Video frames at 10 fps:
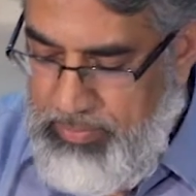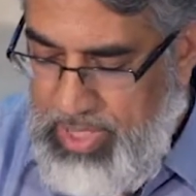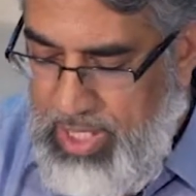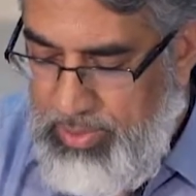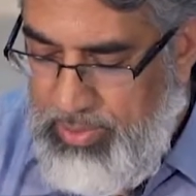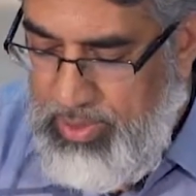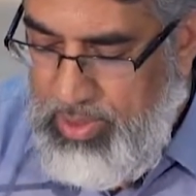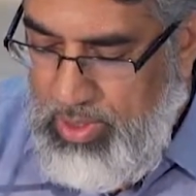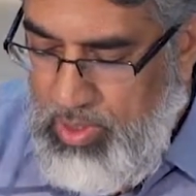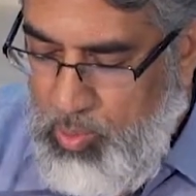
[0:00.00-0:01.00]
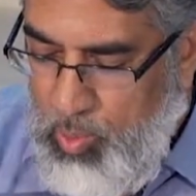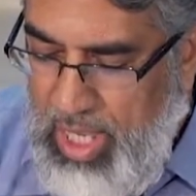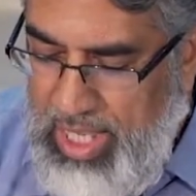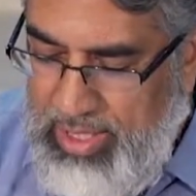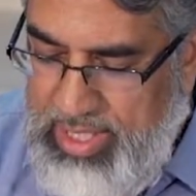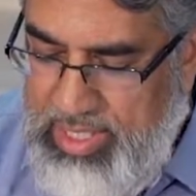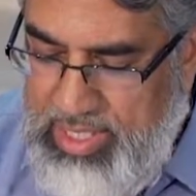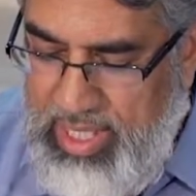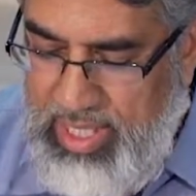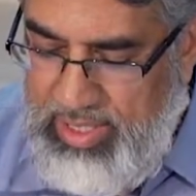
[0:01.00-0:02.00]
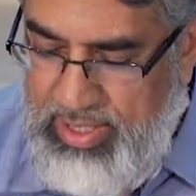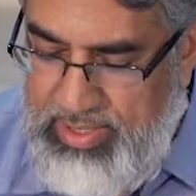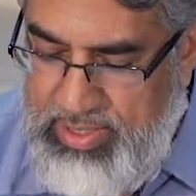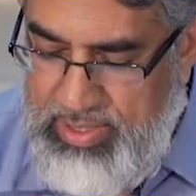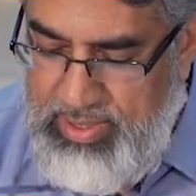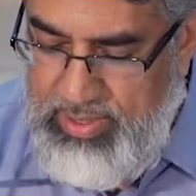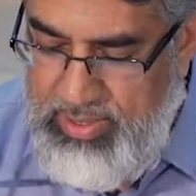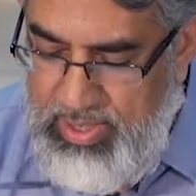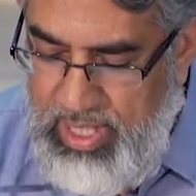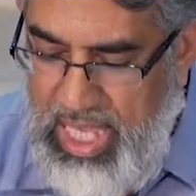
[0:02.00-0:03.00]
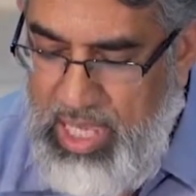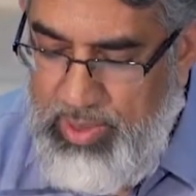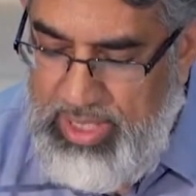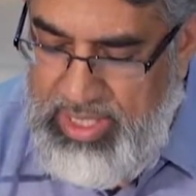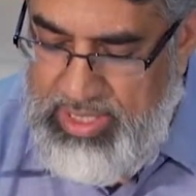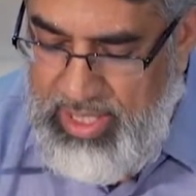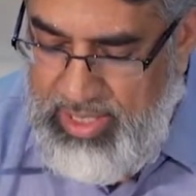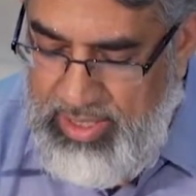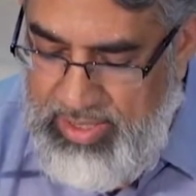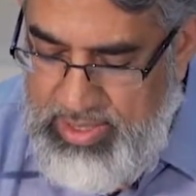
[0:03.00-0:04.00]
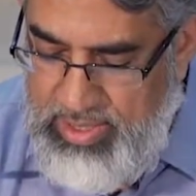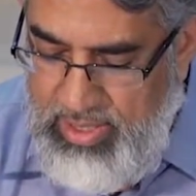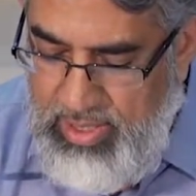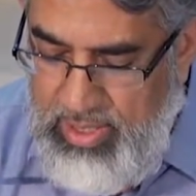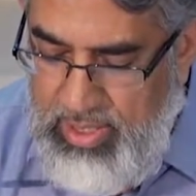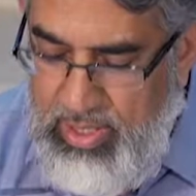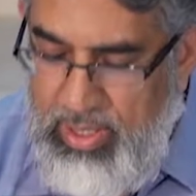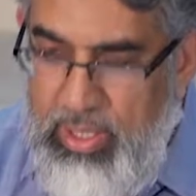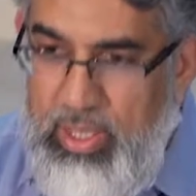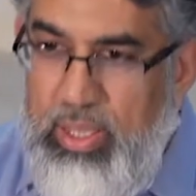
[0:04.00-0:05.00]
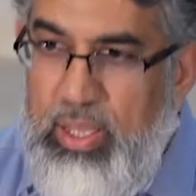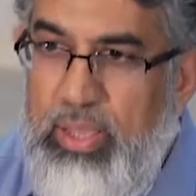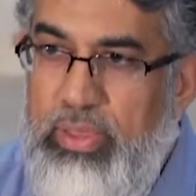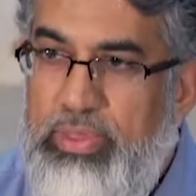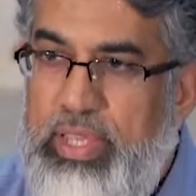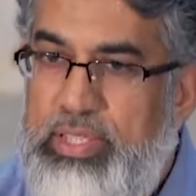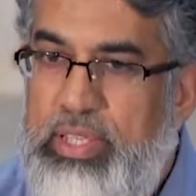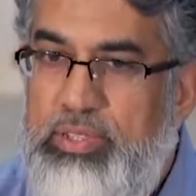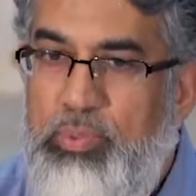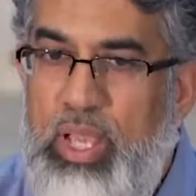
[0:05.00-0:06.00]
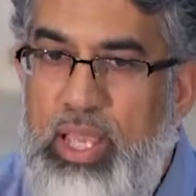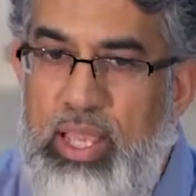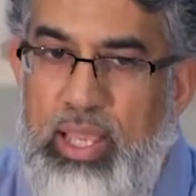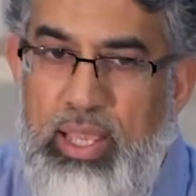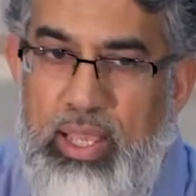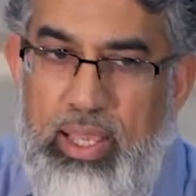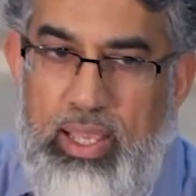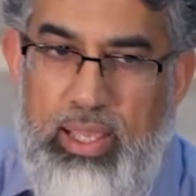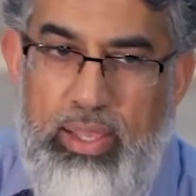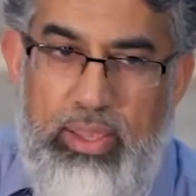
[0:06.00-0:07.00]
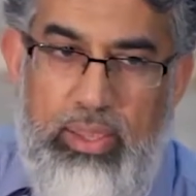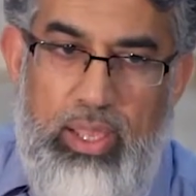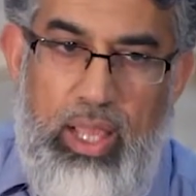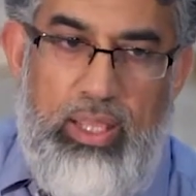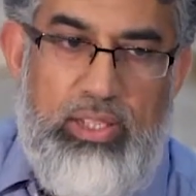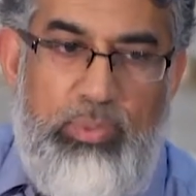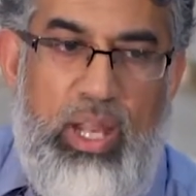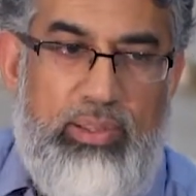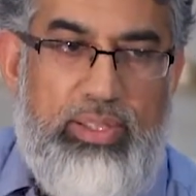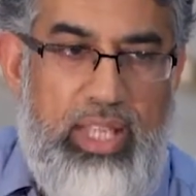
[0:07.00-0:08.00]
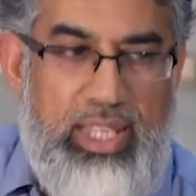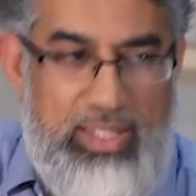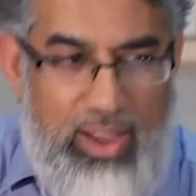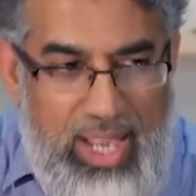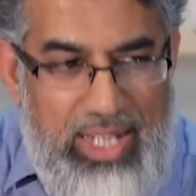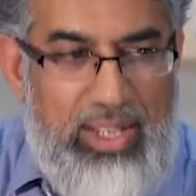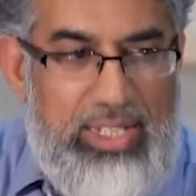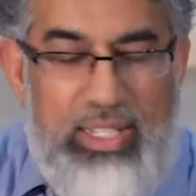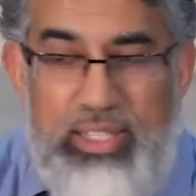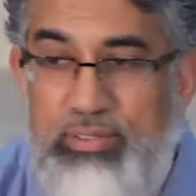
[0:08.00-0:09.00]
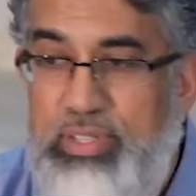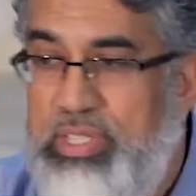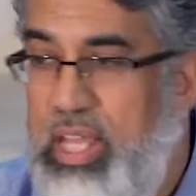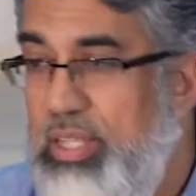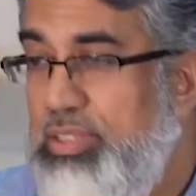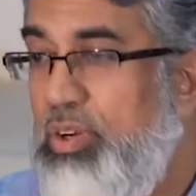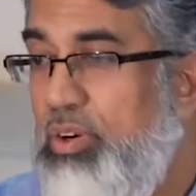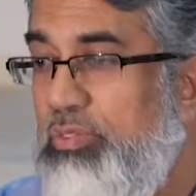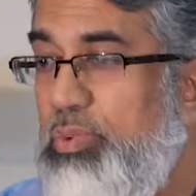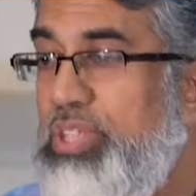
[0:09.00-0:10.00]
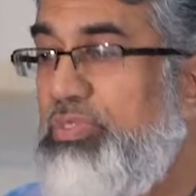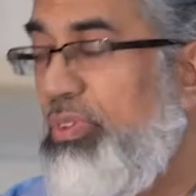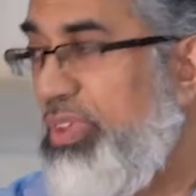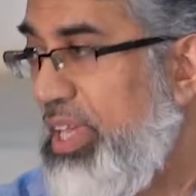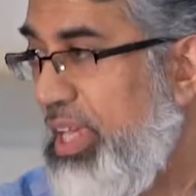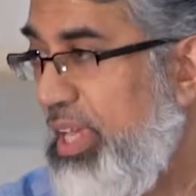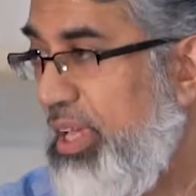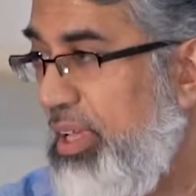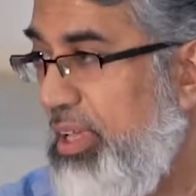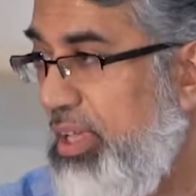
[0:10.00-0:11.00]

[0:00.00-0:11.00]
Now, why are they saying this? How are they saying this? This is where Allah subhanahu wa ta'ala is highlighting the result of wishful thinking.